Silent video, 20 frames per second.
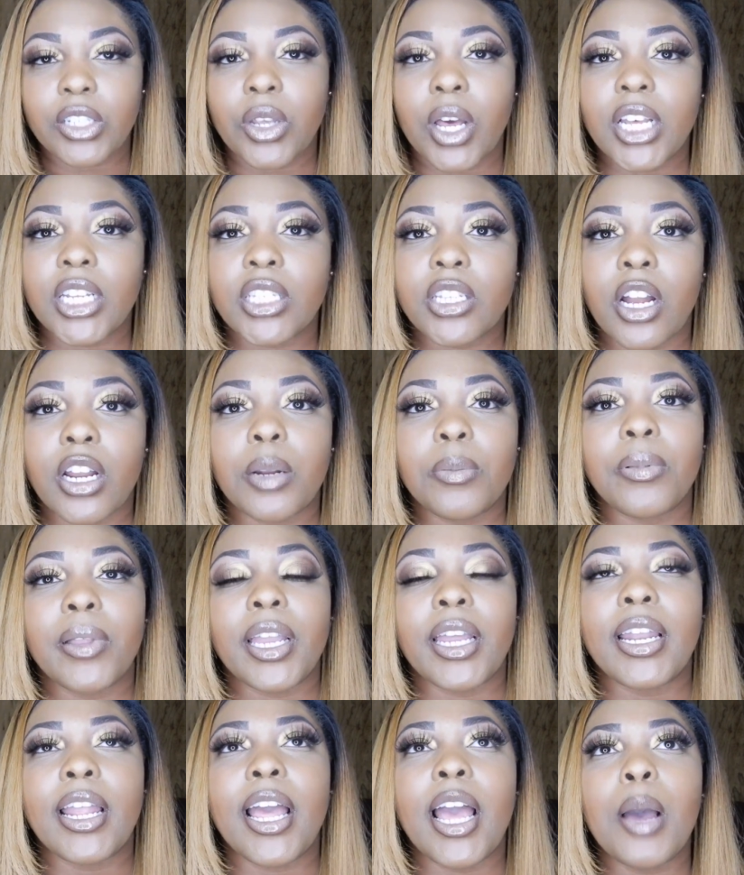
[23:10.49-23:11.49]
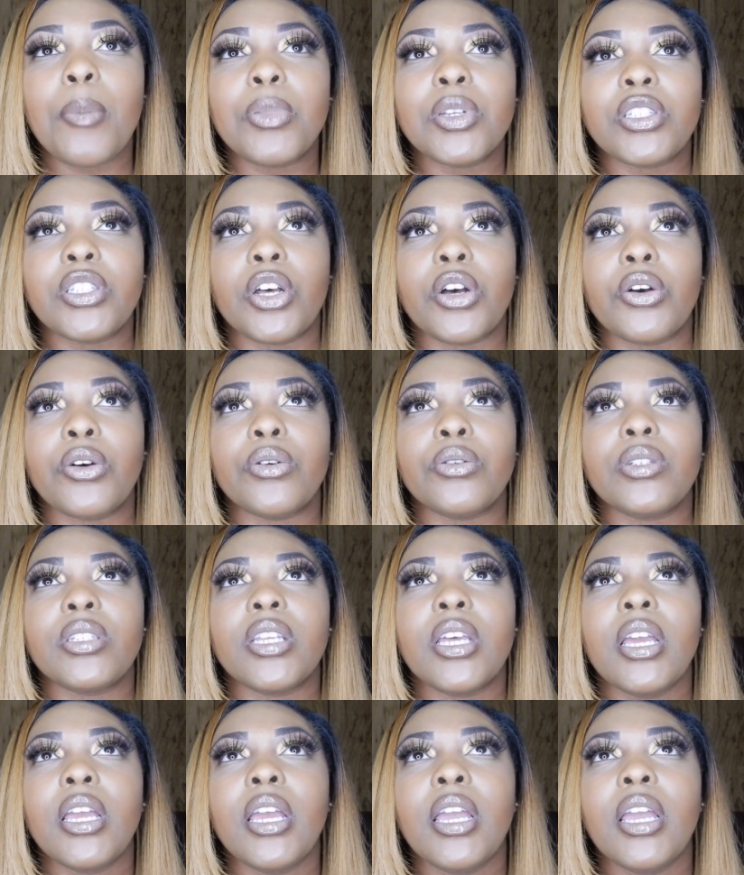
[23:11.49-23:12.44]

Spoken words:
so I started playing the episodes.